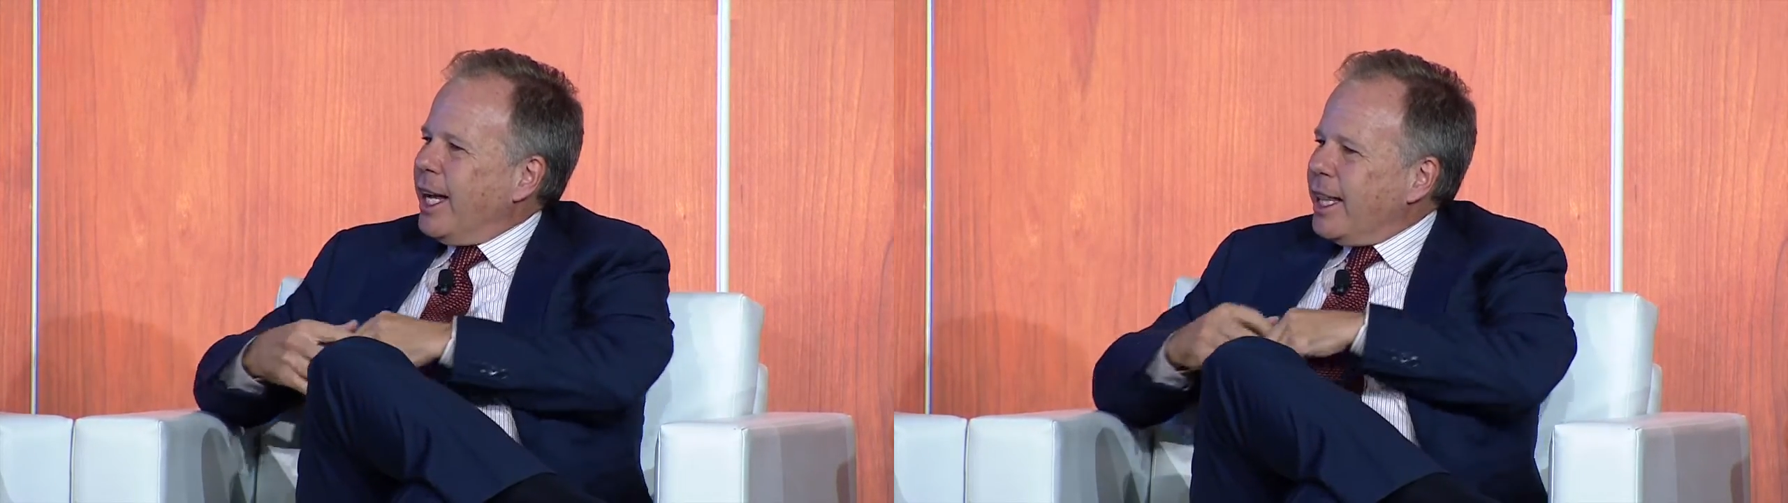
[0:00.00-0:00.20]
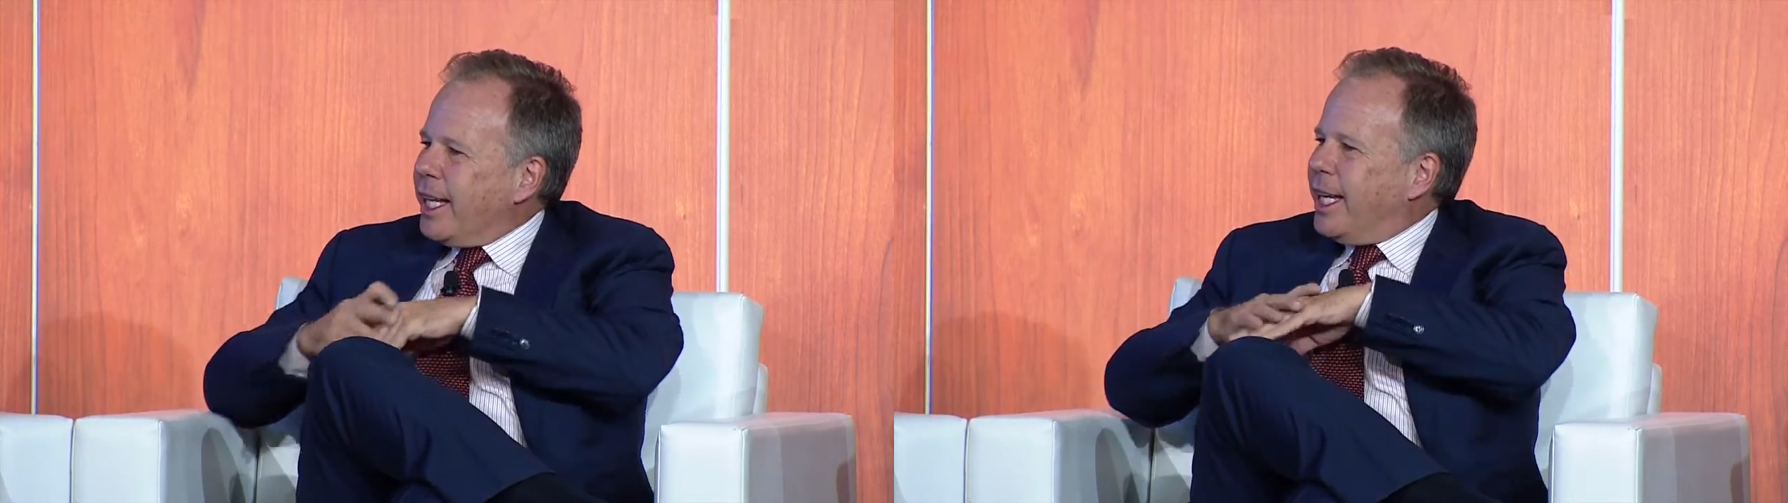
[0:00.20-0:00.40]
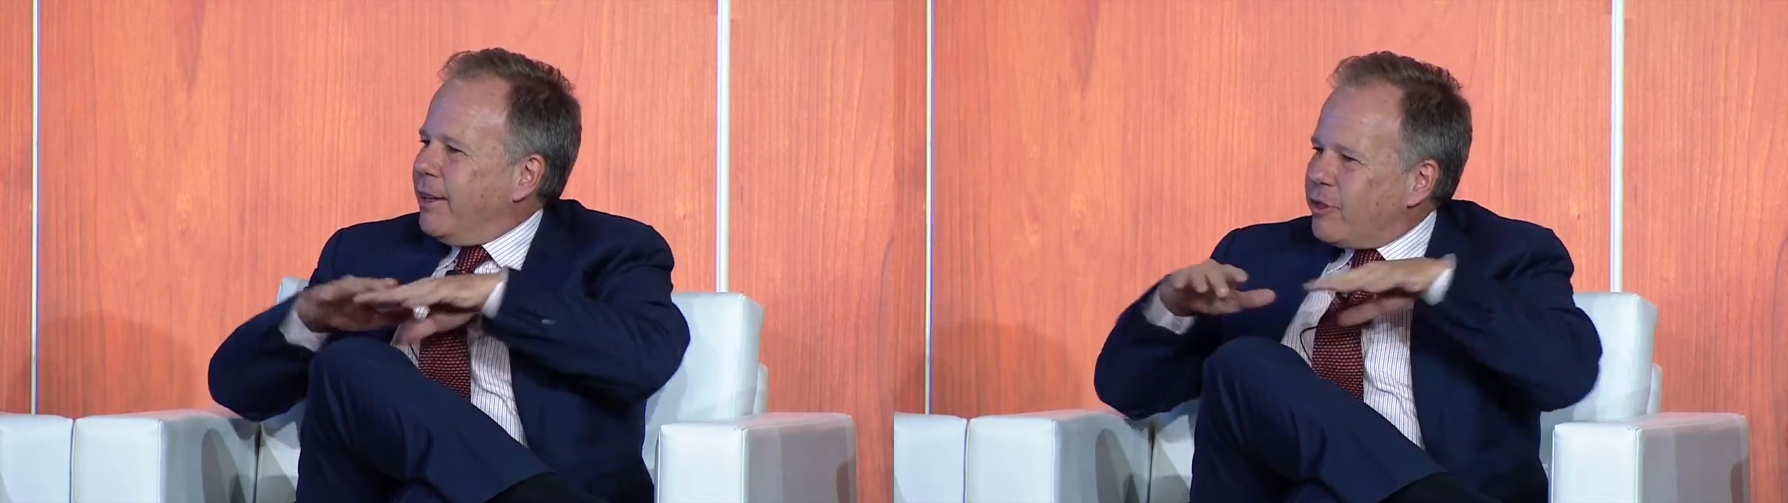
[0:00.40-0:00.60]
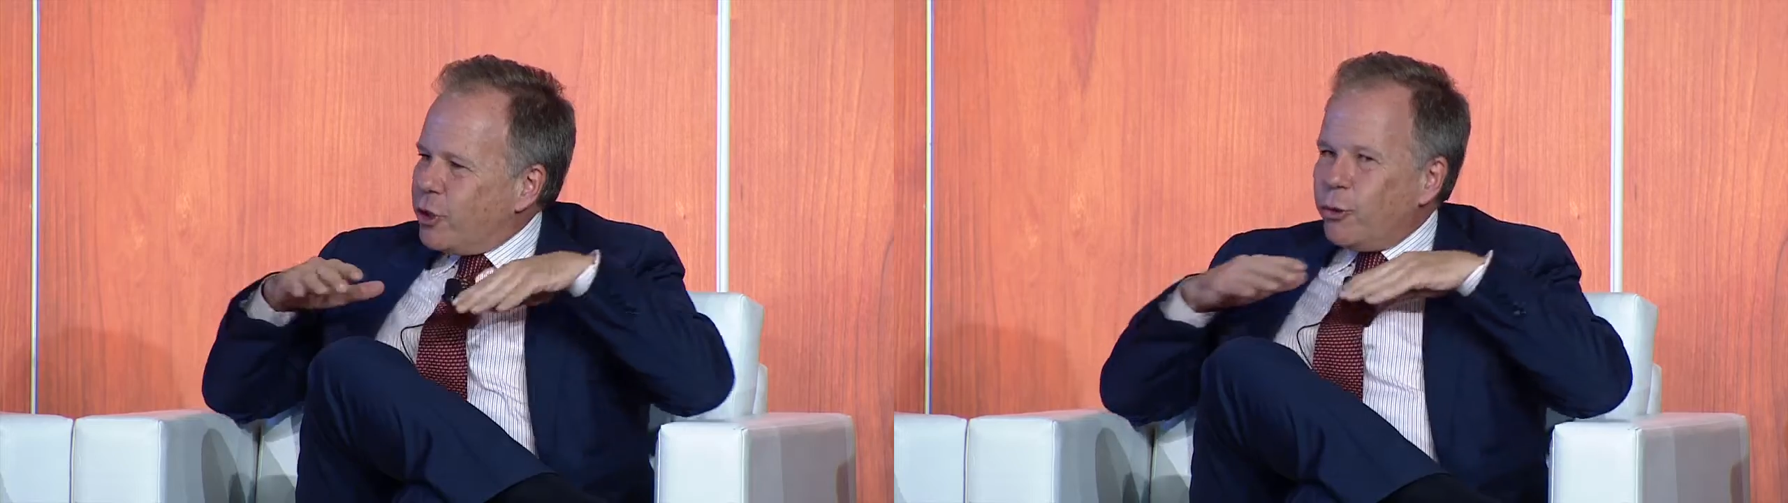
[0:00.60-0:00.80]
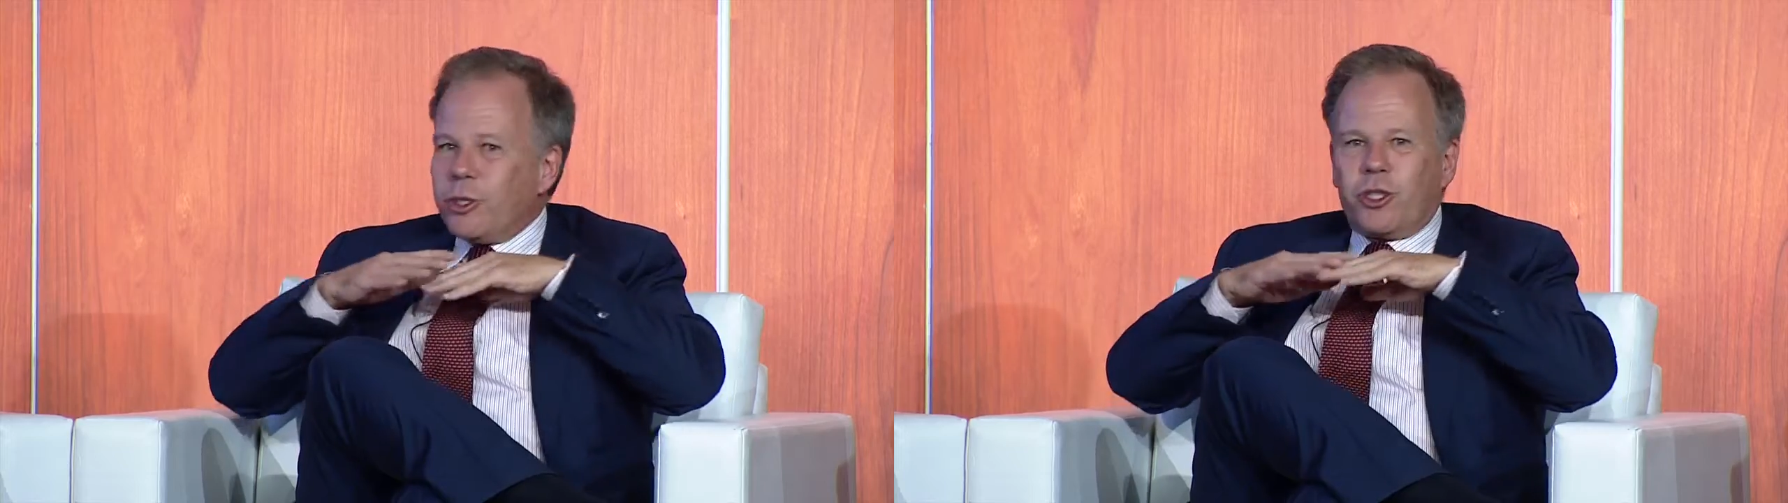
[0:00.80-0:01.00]
that gives
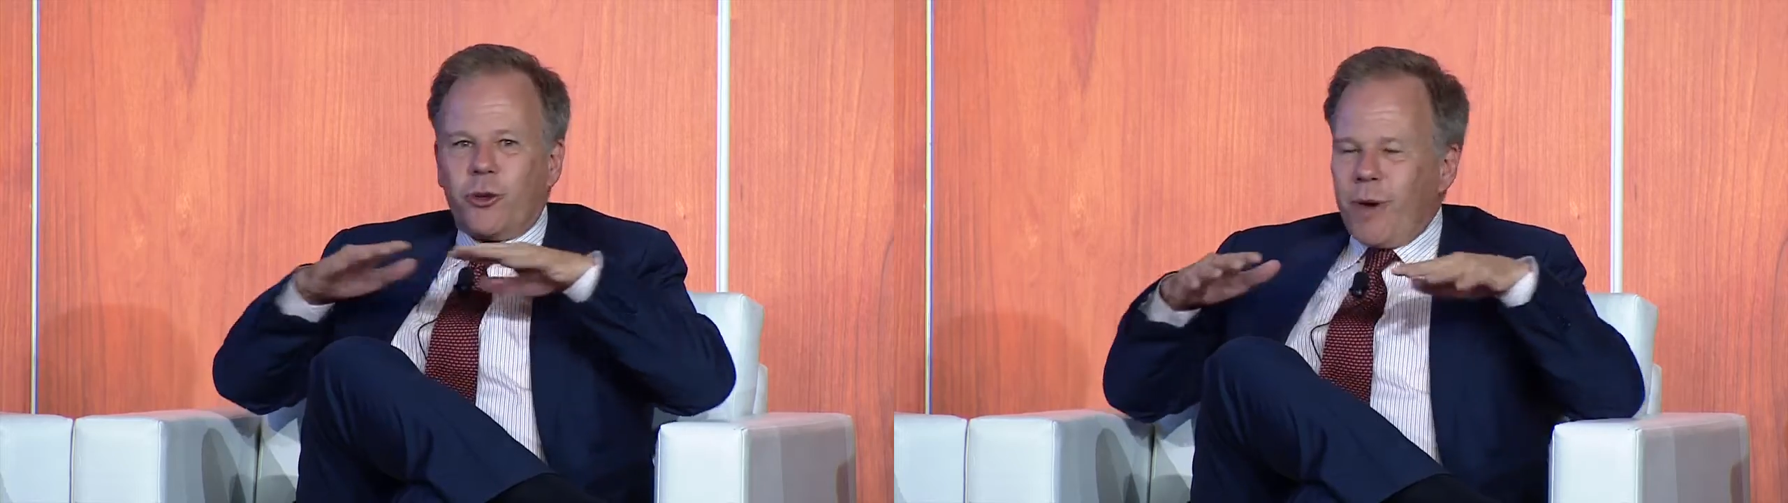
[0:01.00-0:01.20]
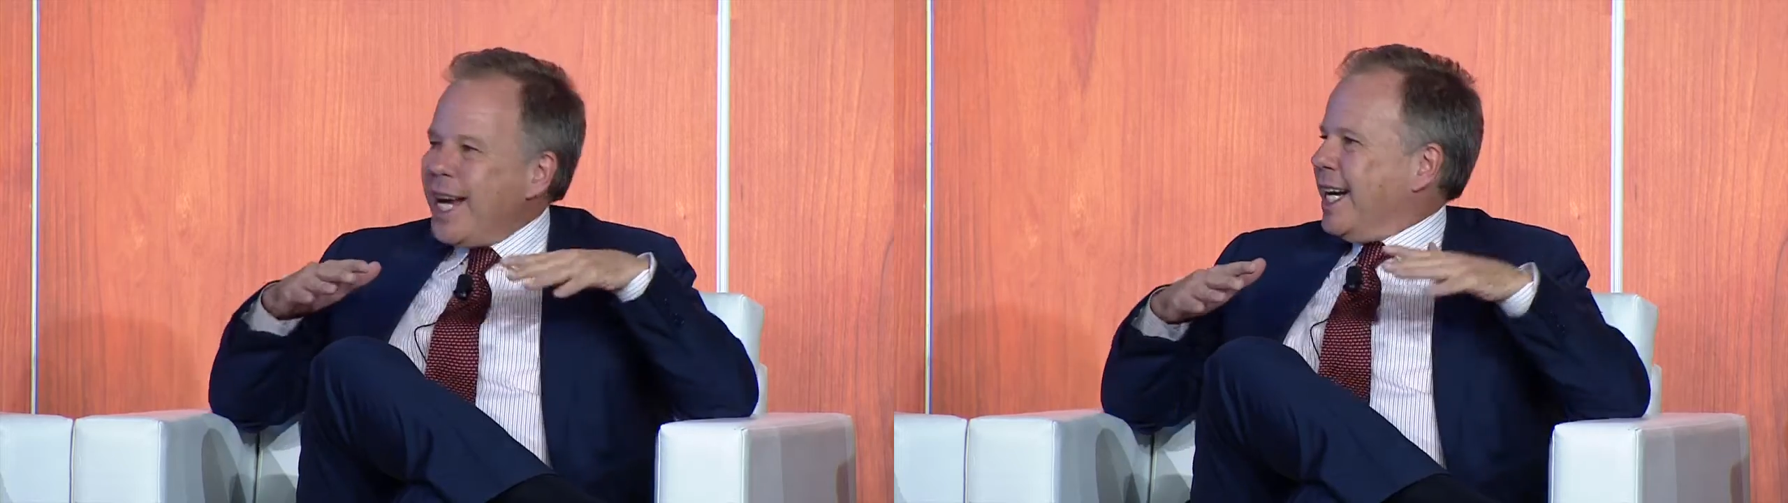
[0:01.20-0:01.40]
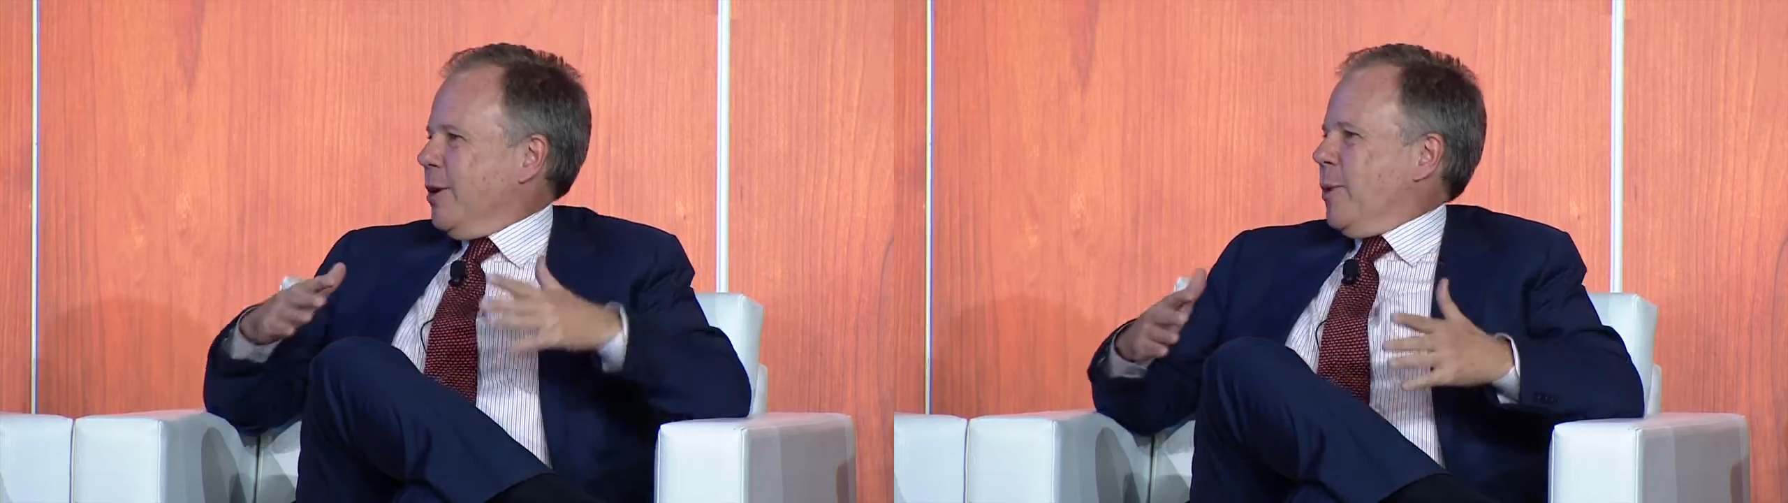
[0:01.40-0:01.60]
you a serenity